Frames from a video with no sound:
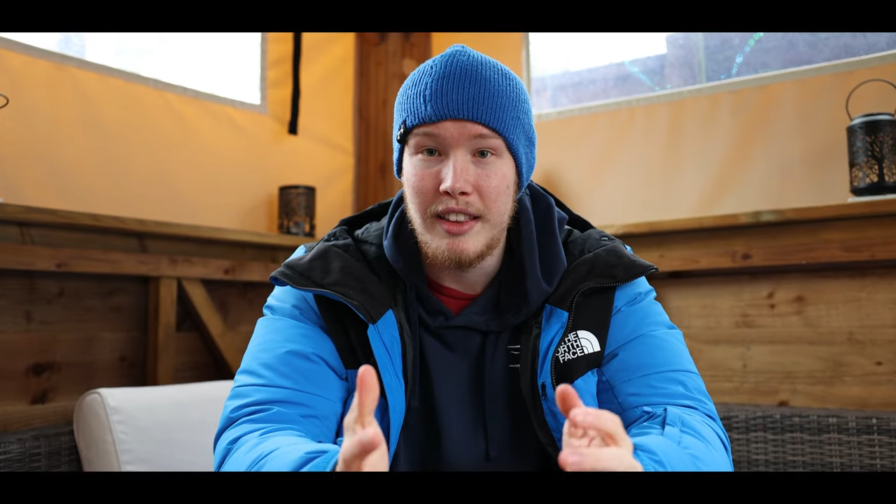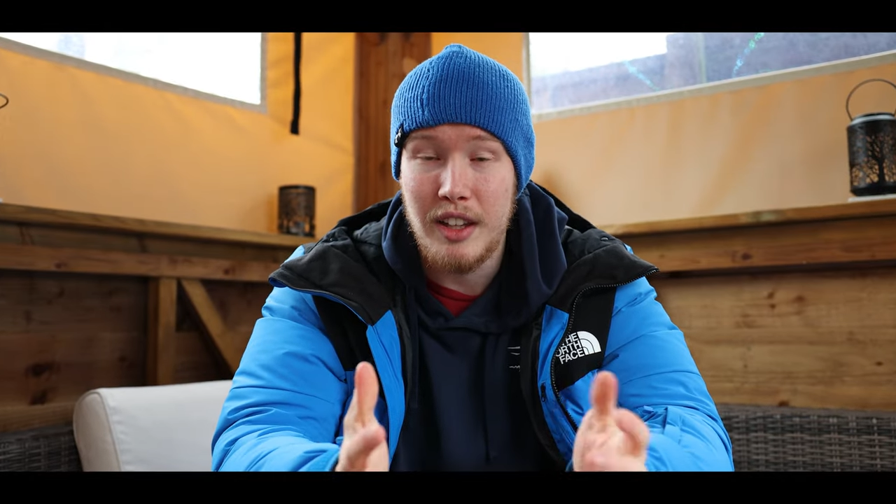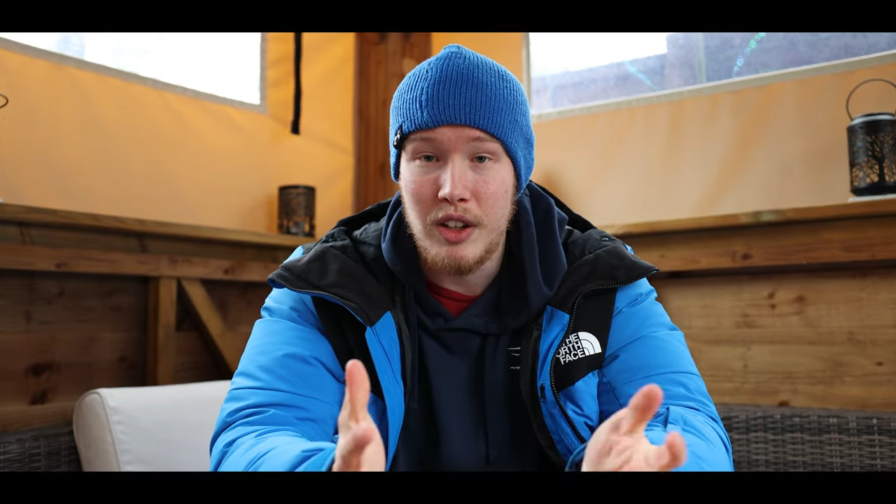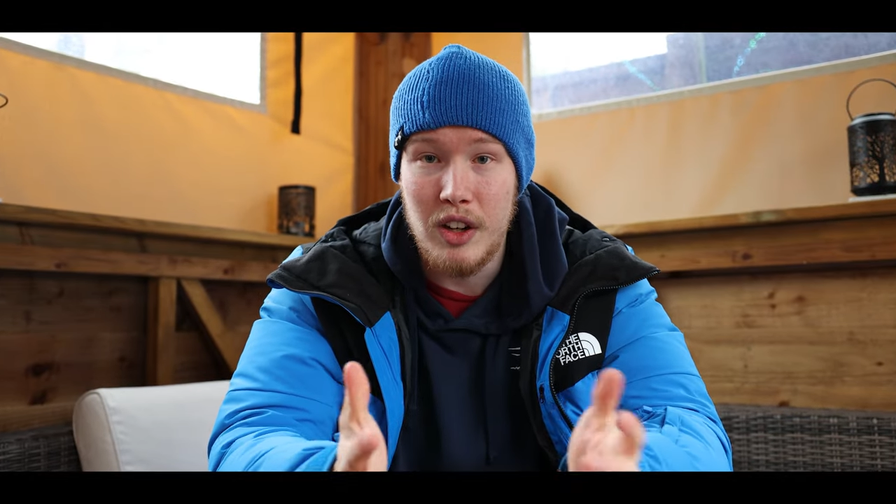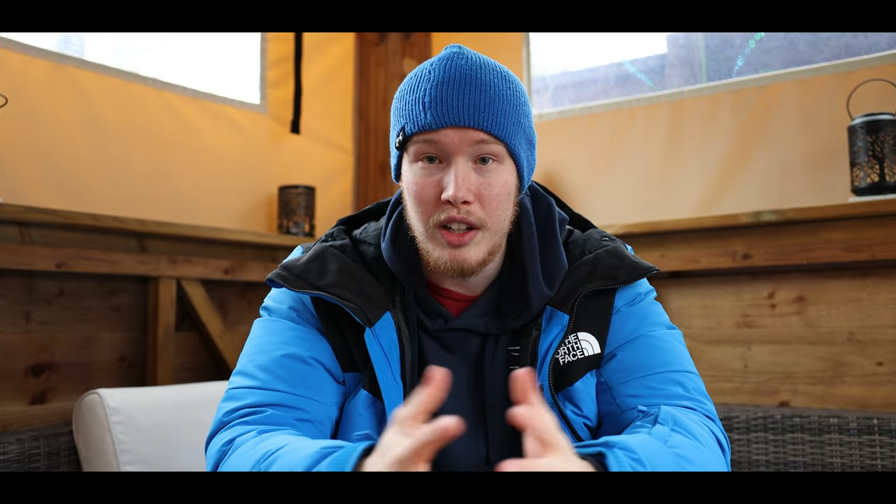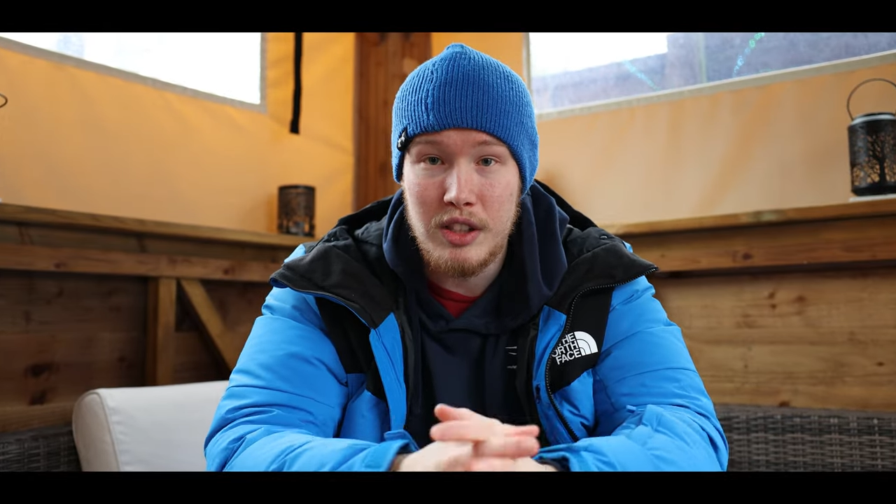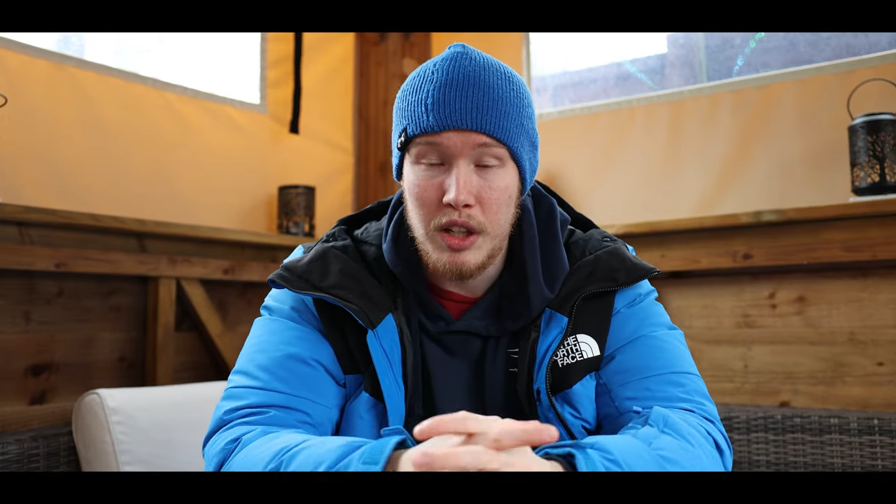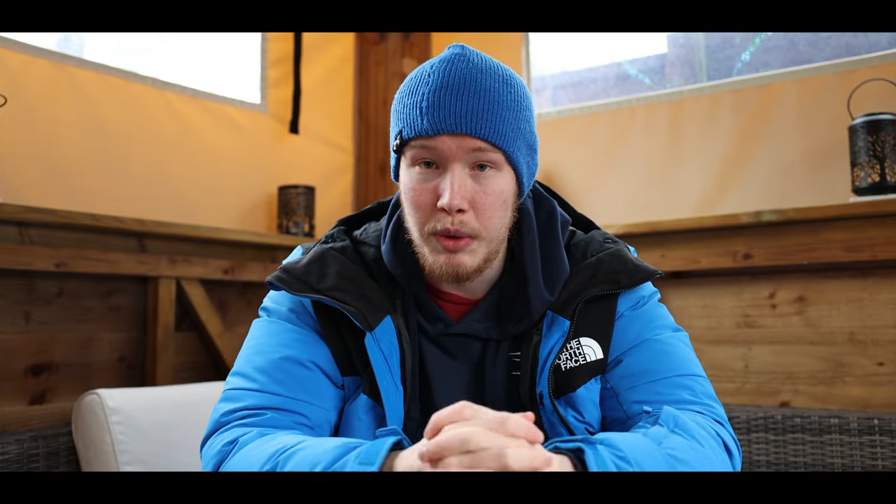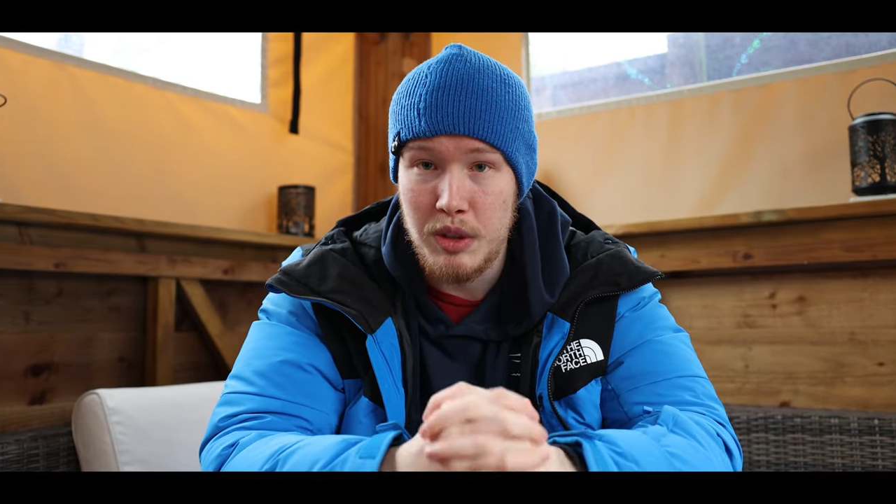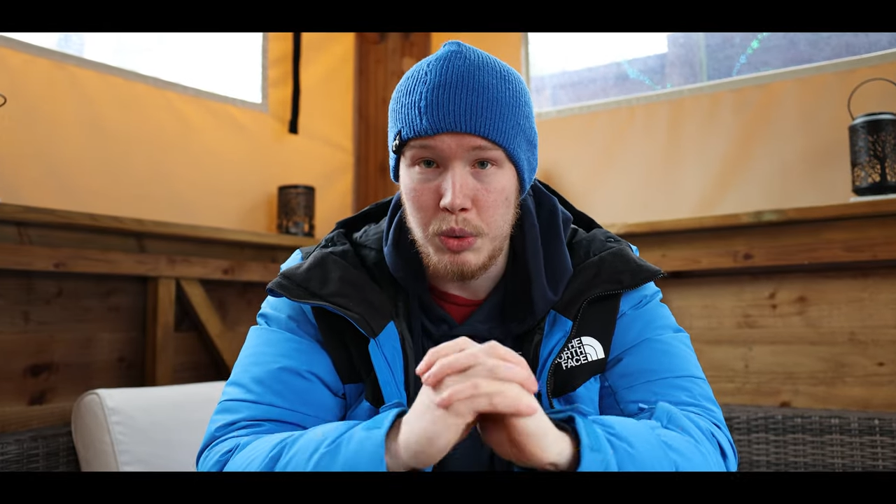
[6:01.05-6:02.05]
thank you guys
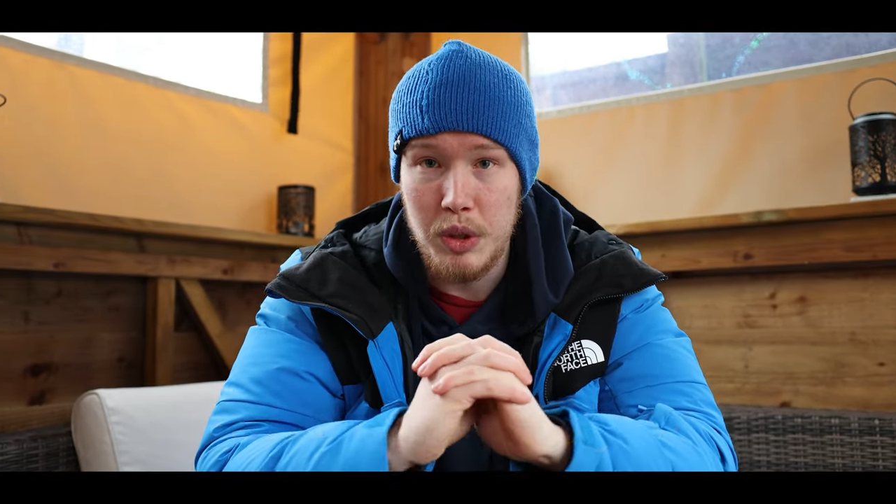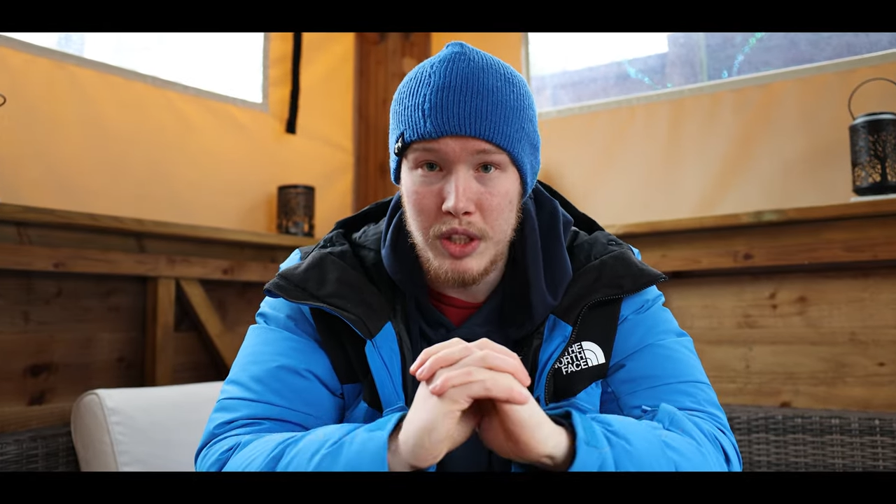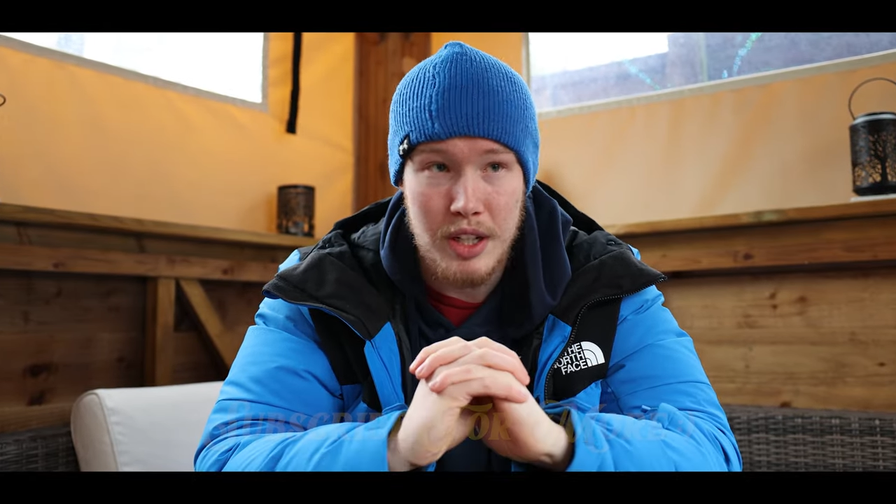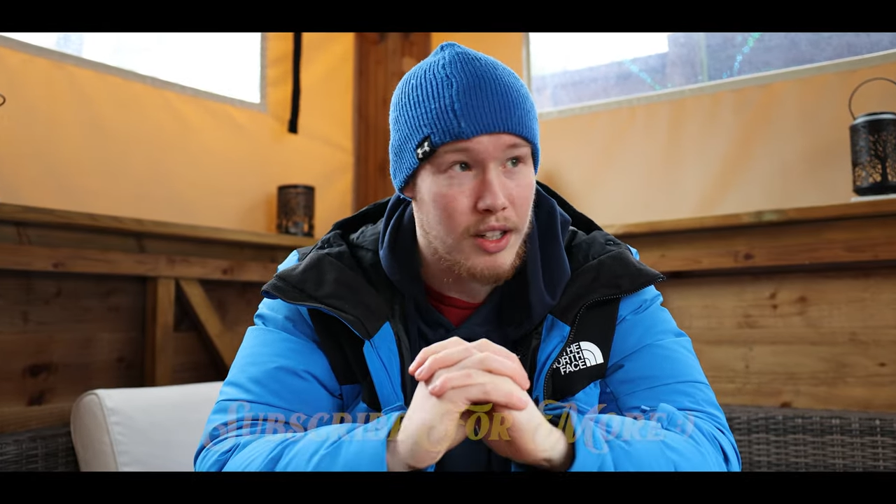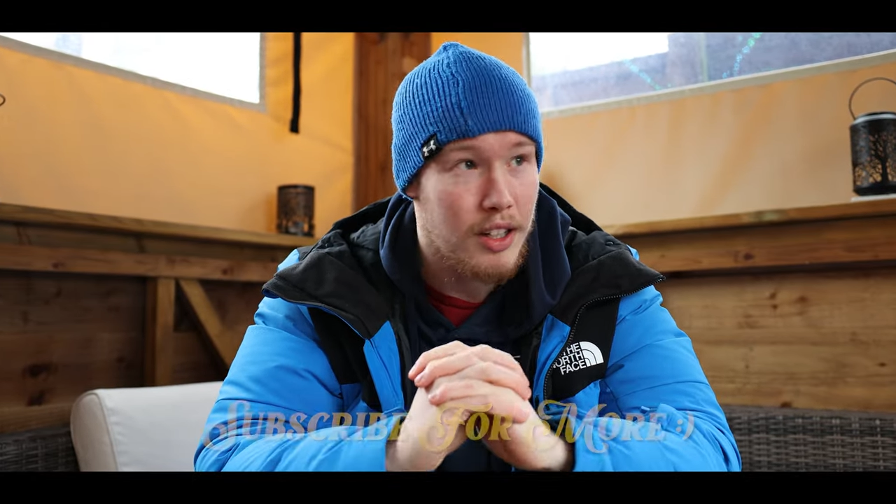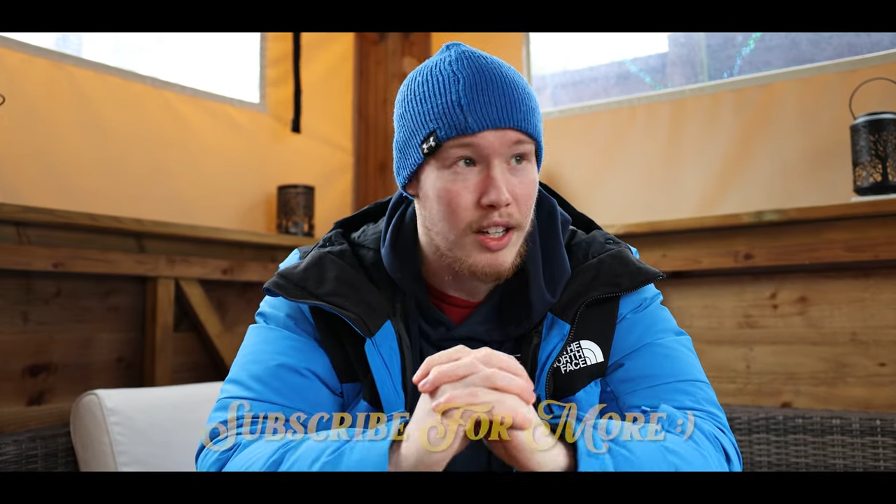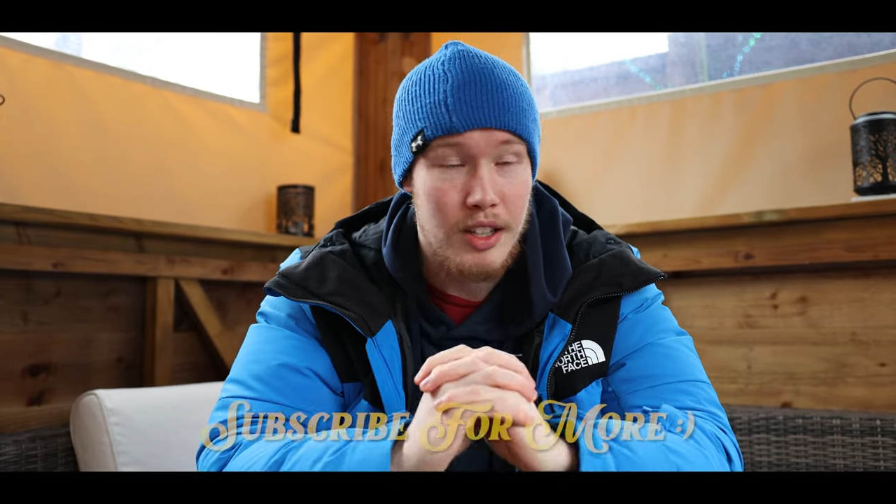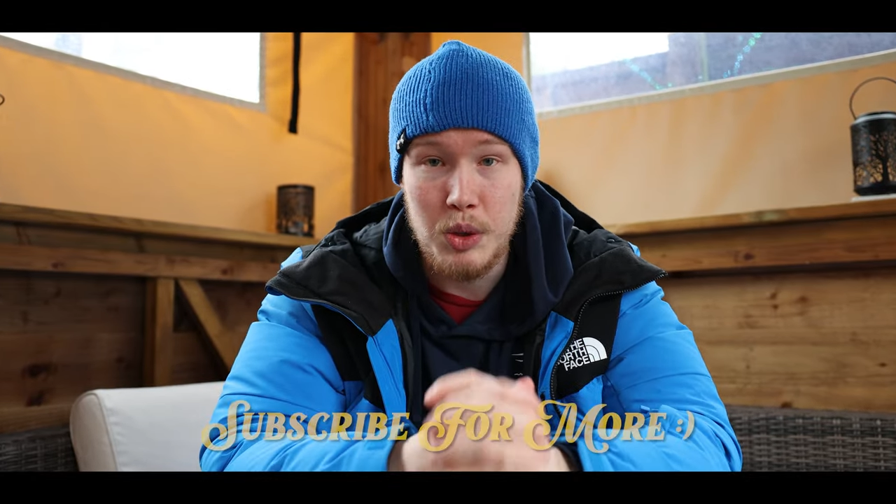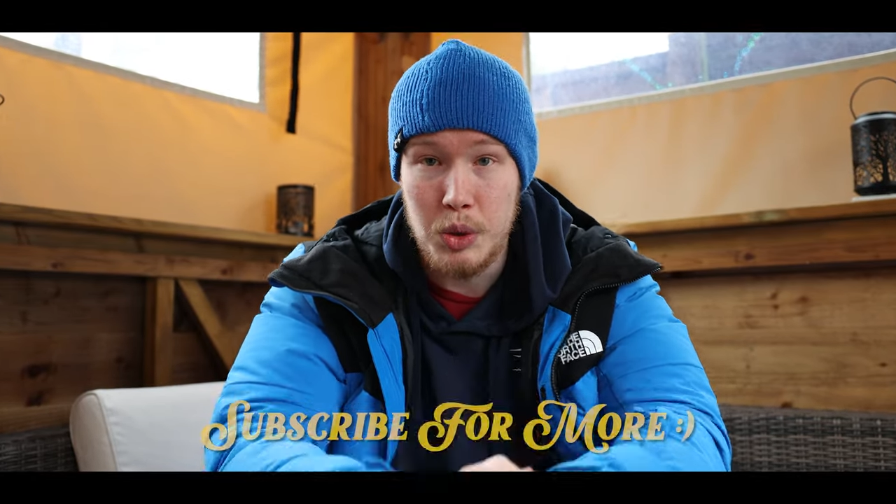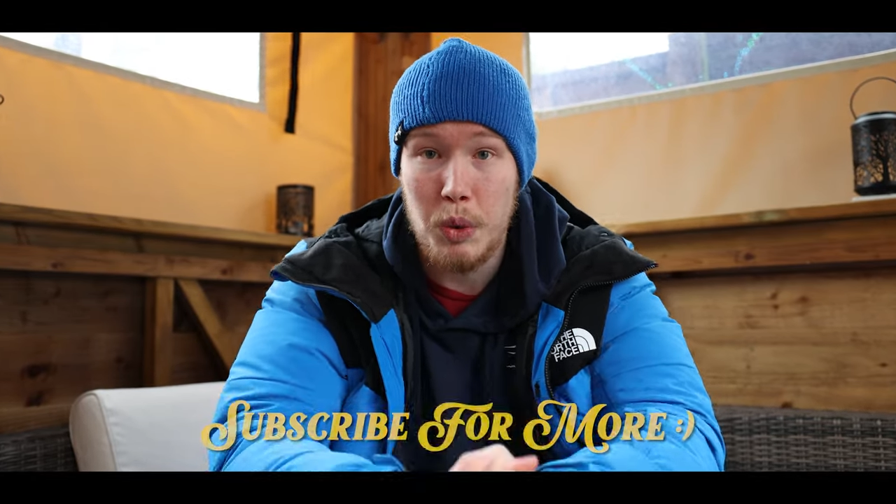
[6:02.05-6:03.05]
so much for watching.
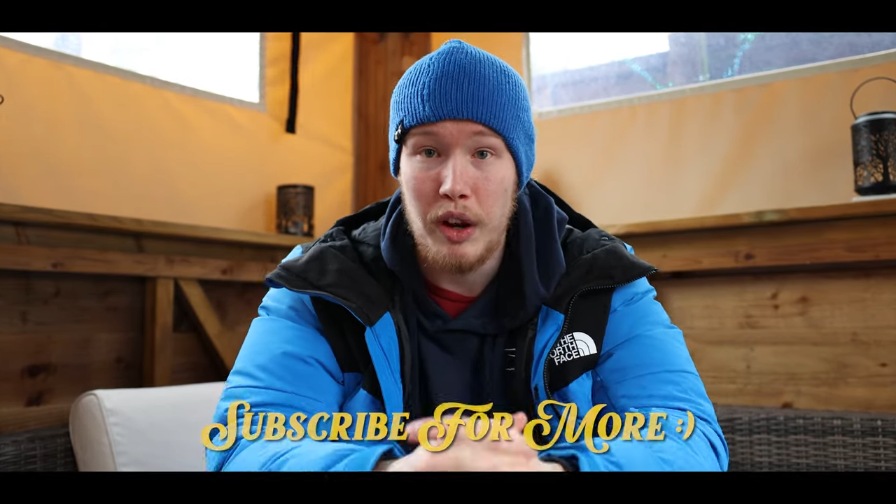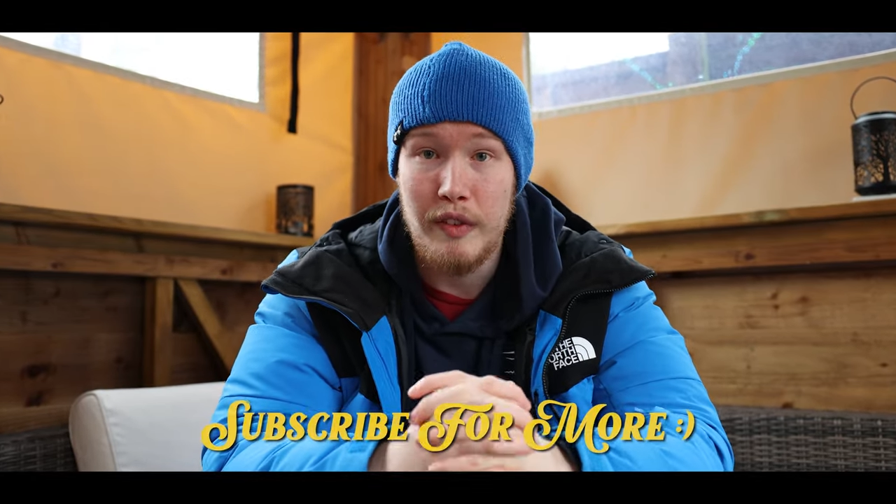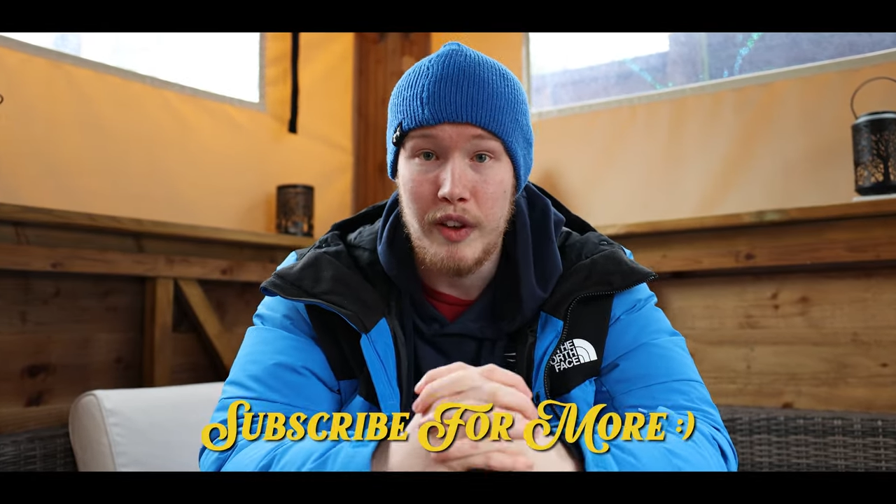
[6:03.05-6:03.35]
This was quite a